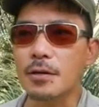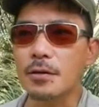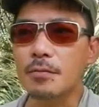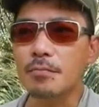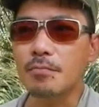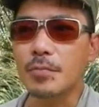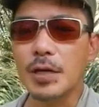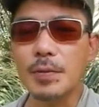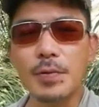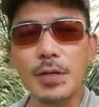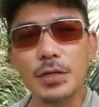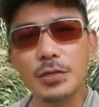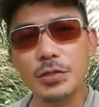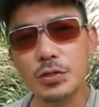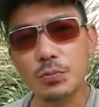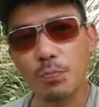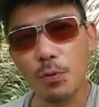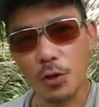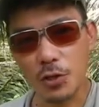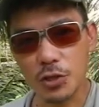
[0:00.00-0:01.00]
maybe it's
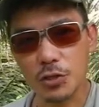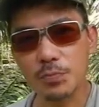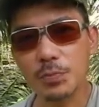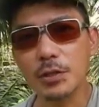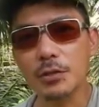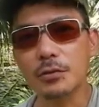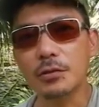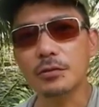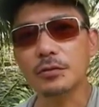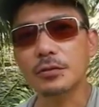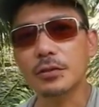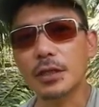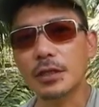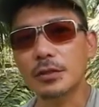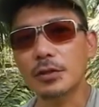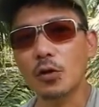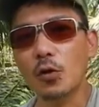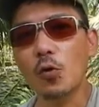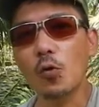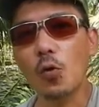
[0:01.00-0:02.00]
possible that
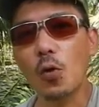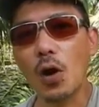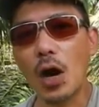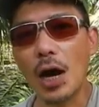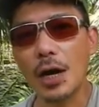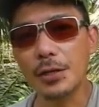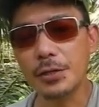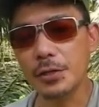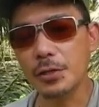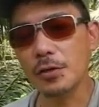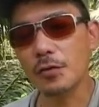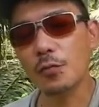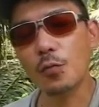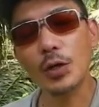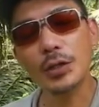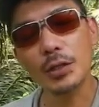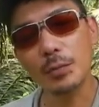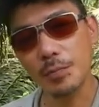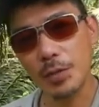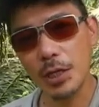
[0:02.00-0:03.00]
the whole idea of
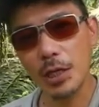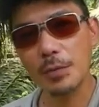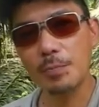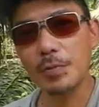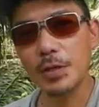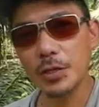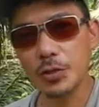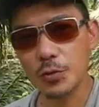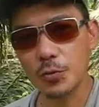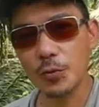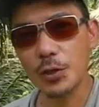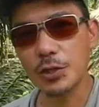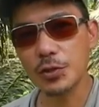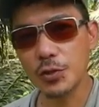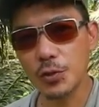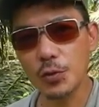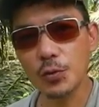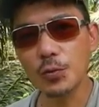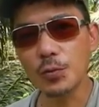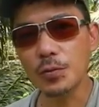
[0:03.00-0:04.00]
what the PAP is going
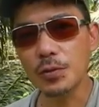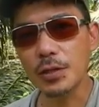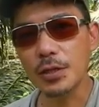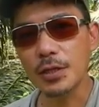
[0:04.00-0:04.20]
through